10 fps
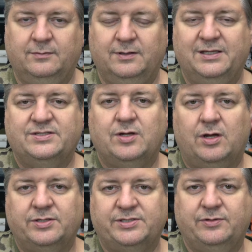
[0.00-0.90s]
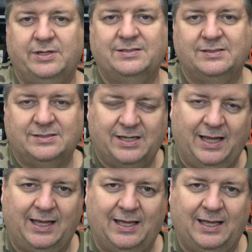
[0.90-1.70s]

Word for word: This also doesn't take